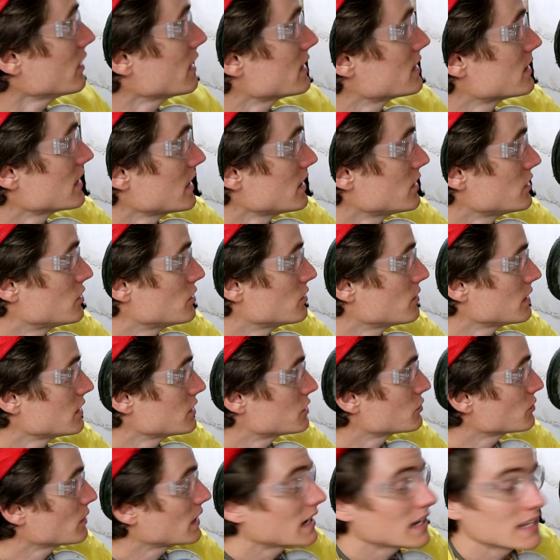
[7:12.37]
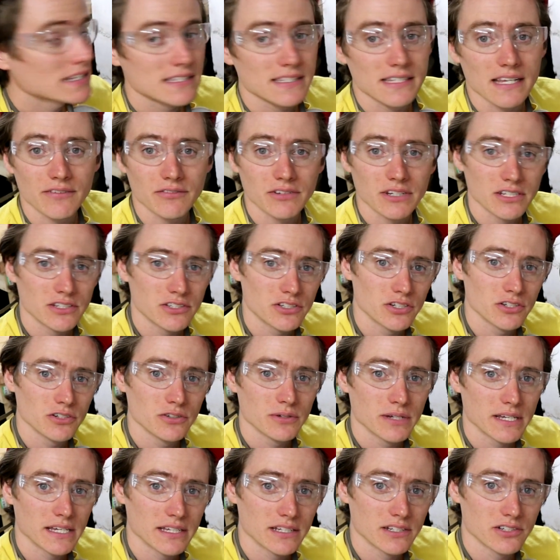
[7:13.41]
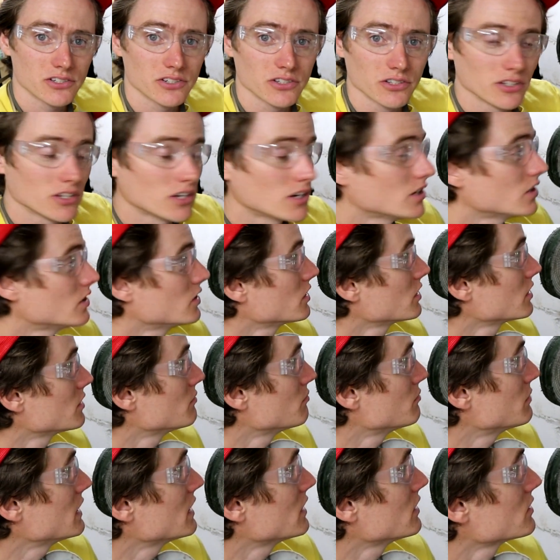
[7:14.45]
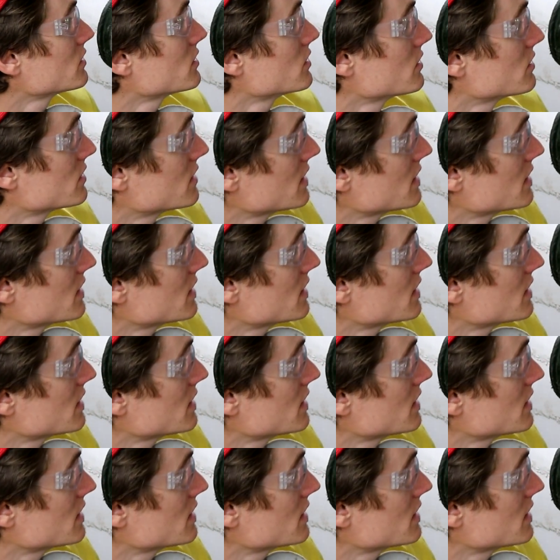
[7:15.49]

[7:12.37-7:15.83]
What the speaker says: That's a 2-inch wide, 72-inch long belt, so it's